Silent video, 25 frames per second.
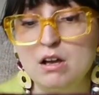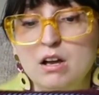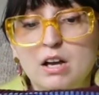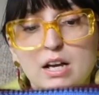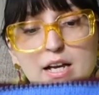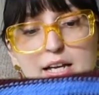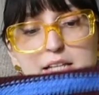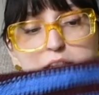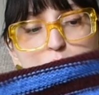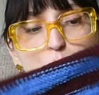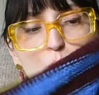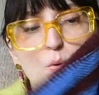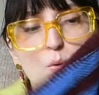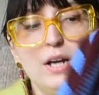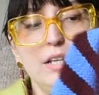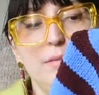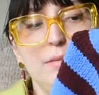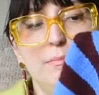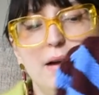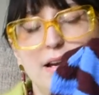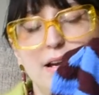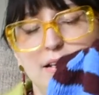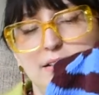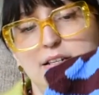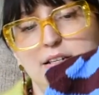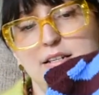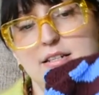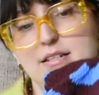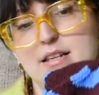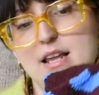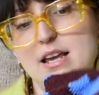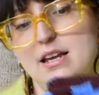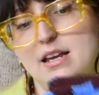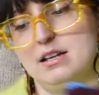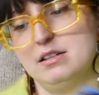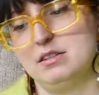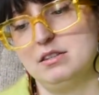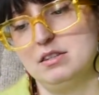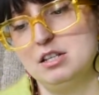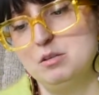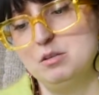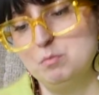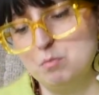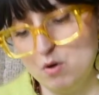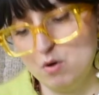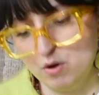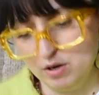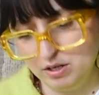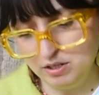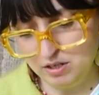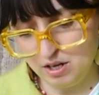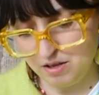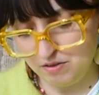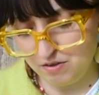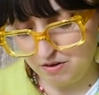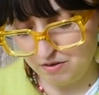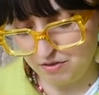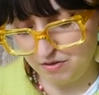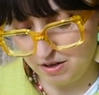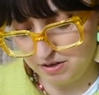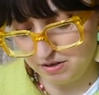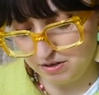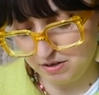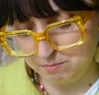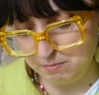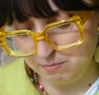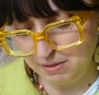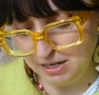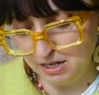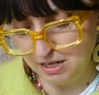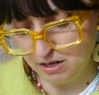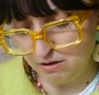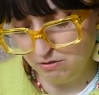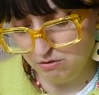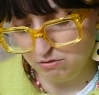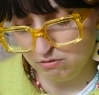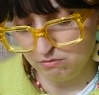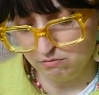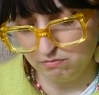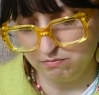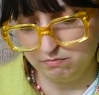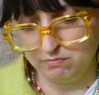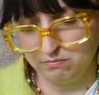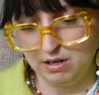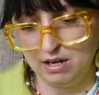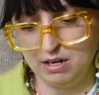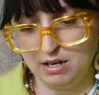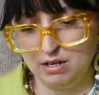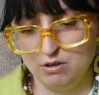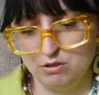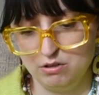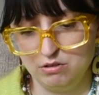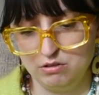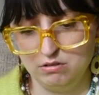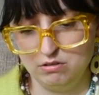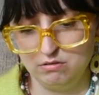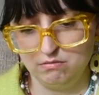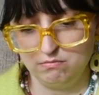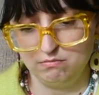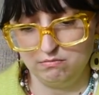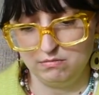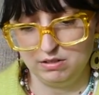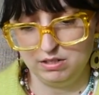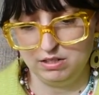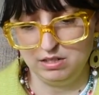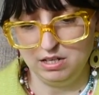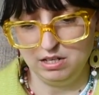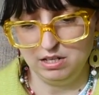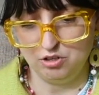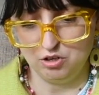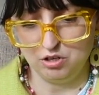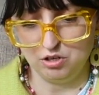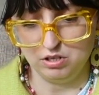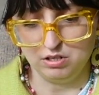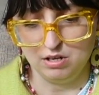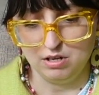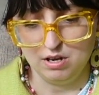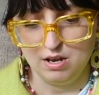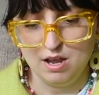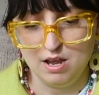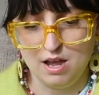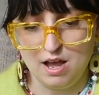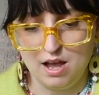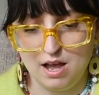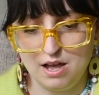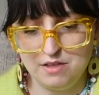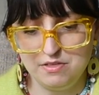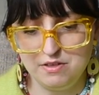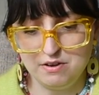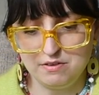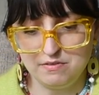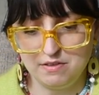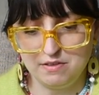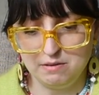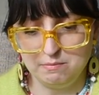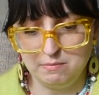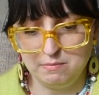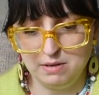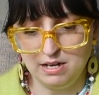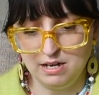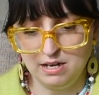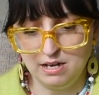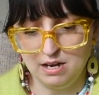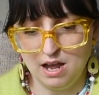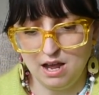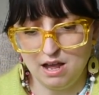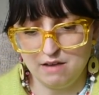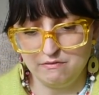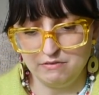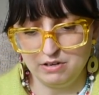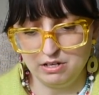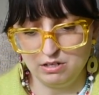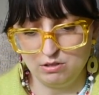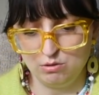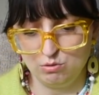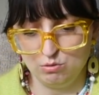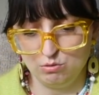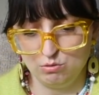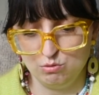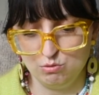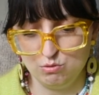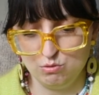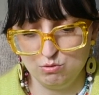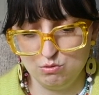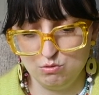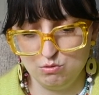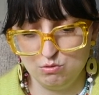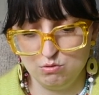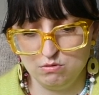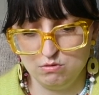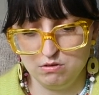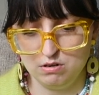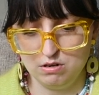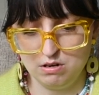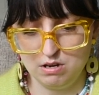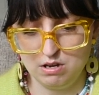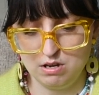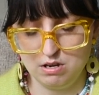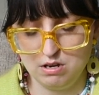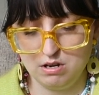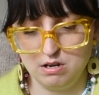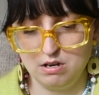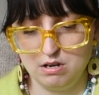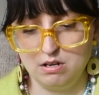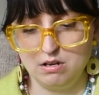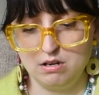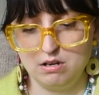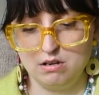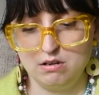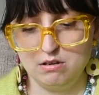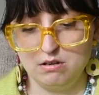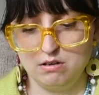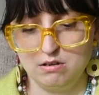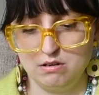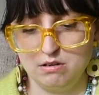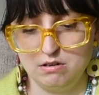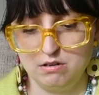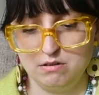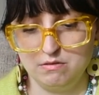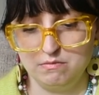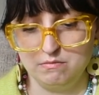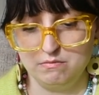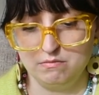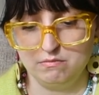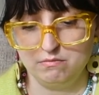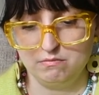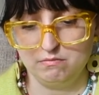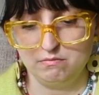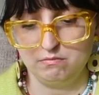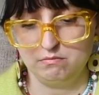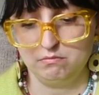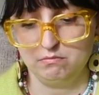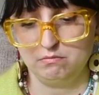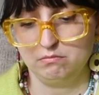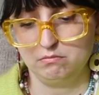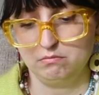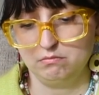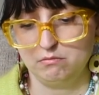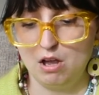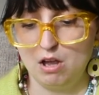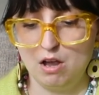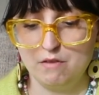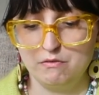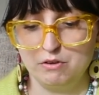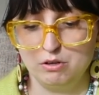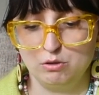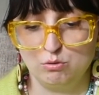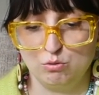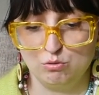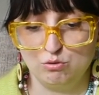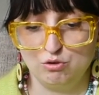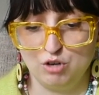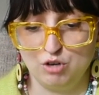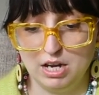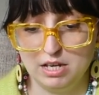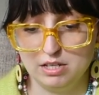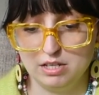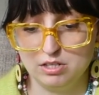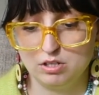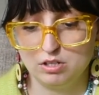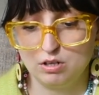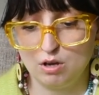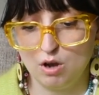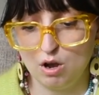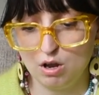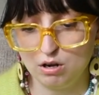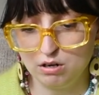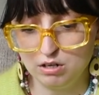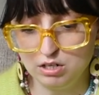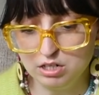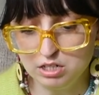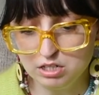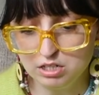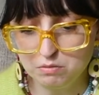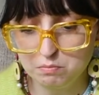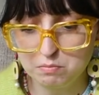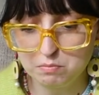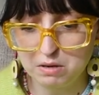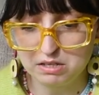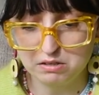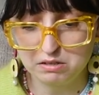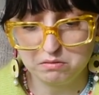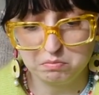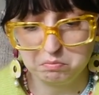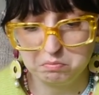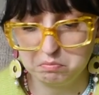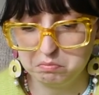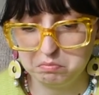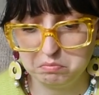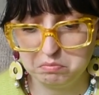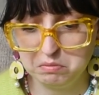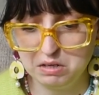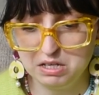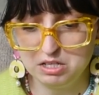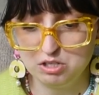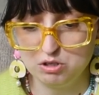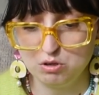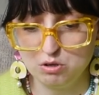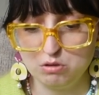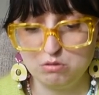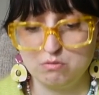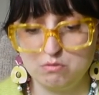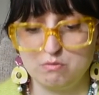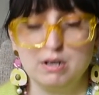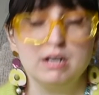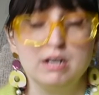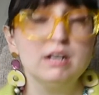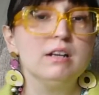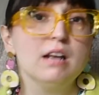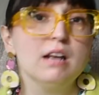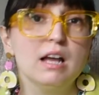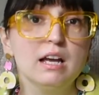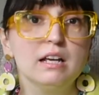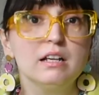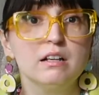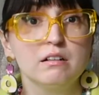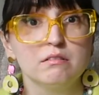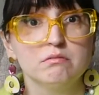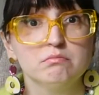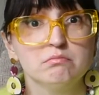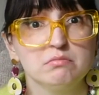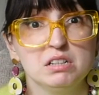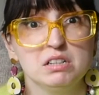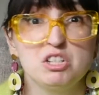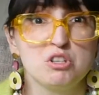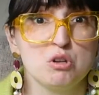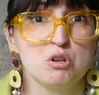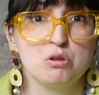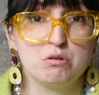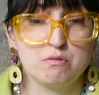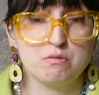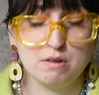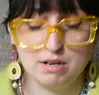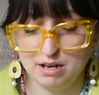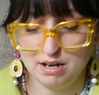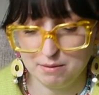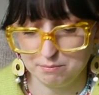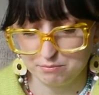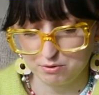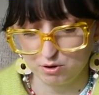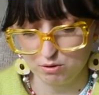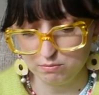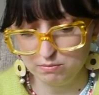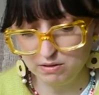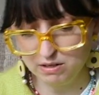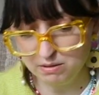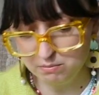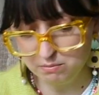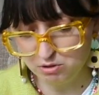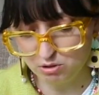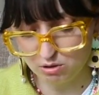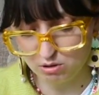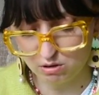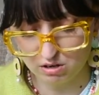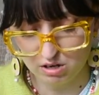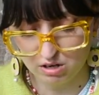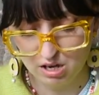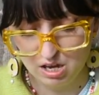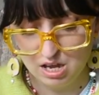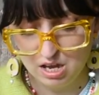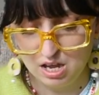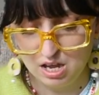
It's quite mindless, like at this point, other than me. Ooh, I lost stitches. Other than me having to do like having to change colors, but it's not really a problem. So